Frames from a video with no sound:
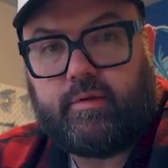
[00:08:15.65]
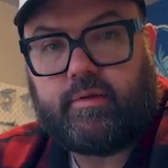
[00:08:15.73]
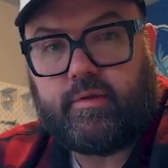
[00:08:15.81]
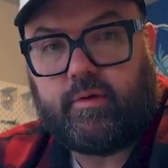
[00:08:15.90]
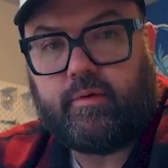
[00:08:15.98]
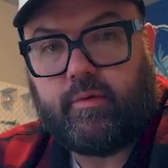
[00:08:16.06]

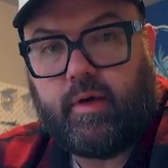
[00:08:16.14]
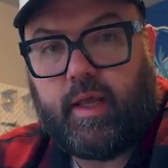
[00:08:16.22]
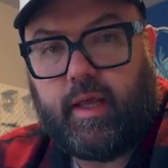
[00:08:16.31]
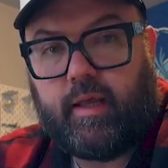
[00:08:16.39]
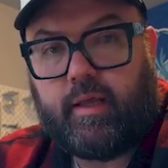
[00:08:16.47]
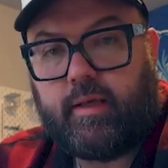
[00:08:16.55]
to
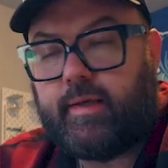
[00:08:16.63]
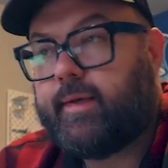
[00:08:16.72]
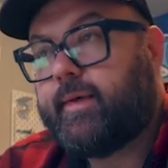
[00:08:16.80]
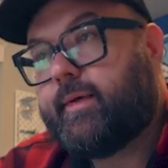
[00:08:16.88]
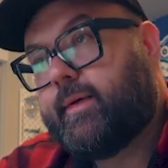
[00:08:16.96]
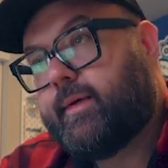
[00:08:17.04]

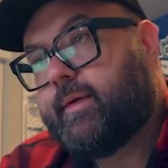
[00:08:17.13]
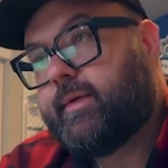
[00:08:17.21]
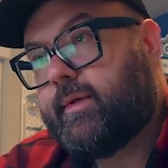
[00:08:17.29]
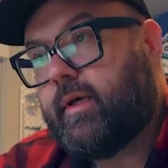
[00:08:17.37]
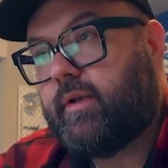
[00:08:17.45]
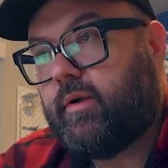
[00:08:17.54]

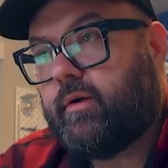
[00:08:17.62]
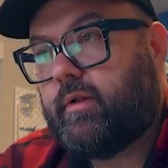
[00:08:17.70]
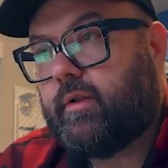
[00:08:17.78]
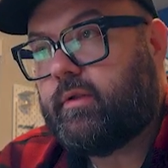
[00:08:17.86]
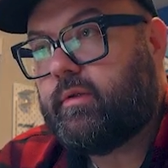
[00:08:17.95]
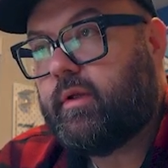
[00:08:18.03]
a
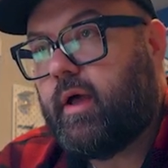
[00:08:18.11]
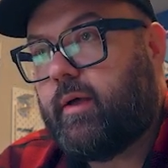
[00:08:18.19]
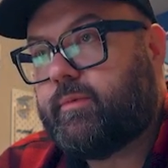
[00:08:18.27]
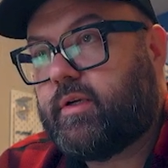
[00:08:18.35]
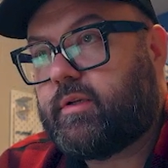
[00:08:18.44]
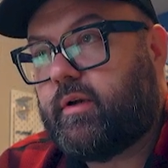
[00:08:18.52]
null
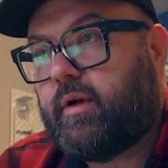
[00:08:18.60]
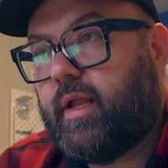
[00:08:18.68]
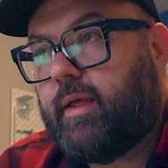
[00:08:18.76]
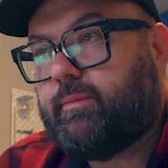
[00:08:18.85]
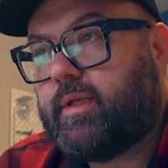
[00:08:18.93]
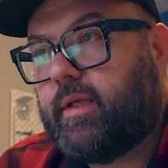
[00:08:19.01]
object or an
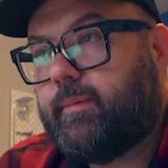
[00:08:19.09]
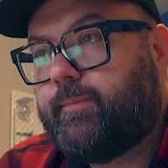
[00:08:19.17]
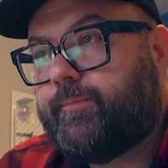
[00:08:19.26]
empty.